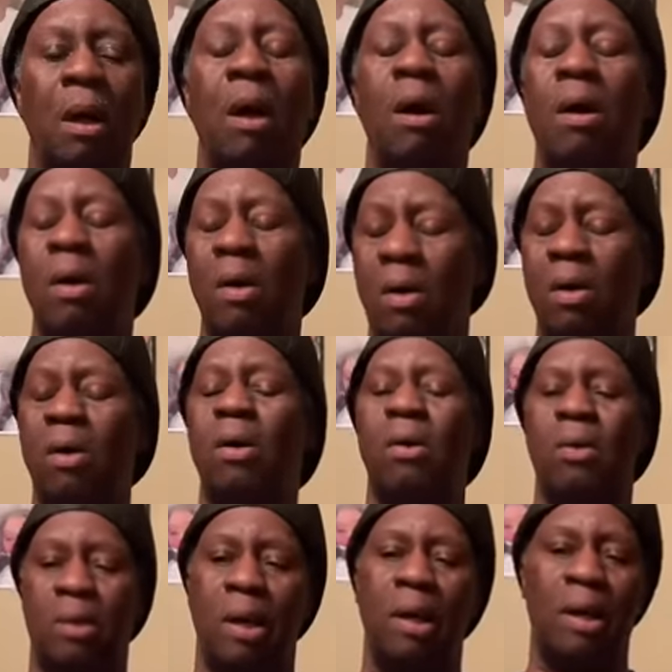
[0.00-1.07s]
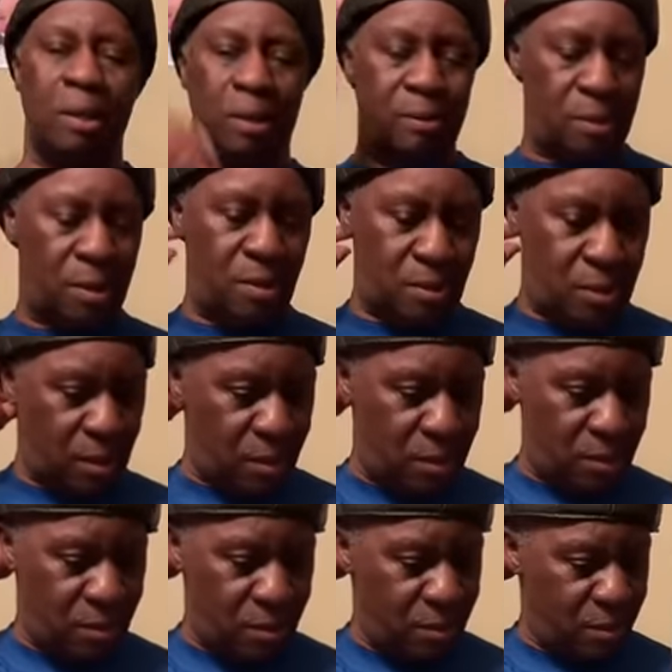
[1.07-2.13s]
Oh, okay. He okay.
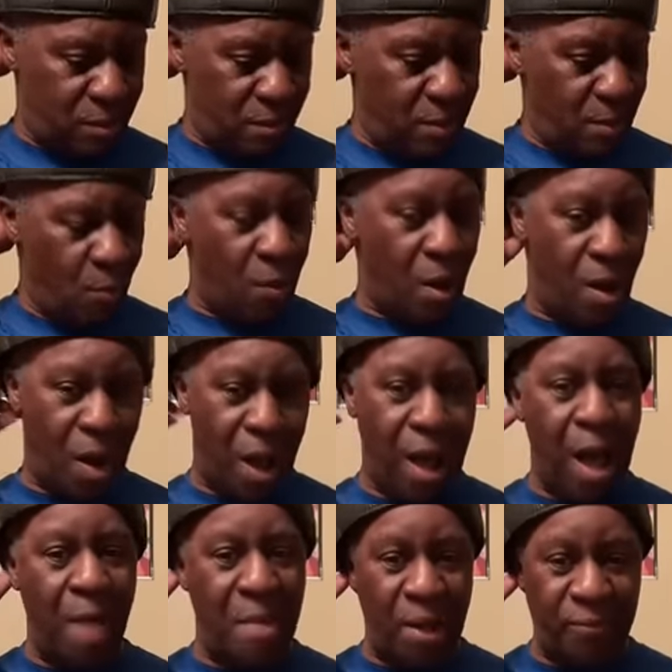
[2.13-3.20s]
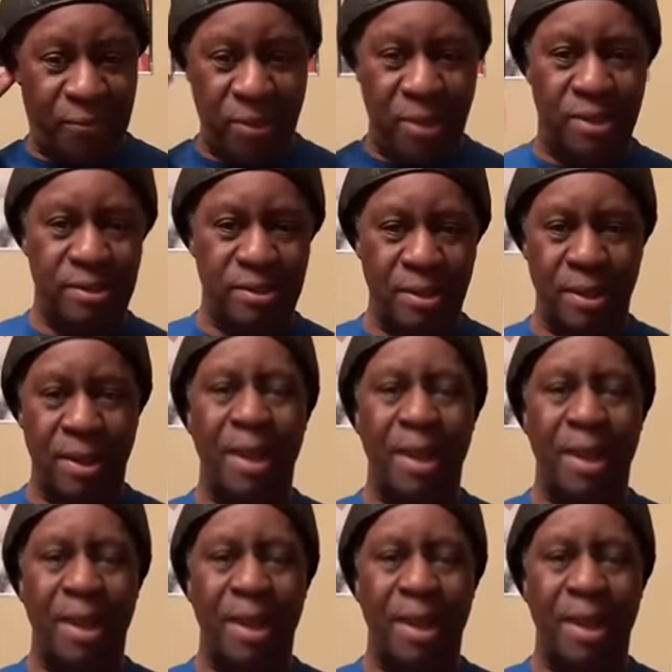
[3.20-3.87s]
verified. Well, uh, how about this?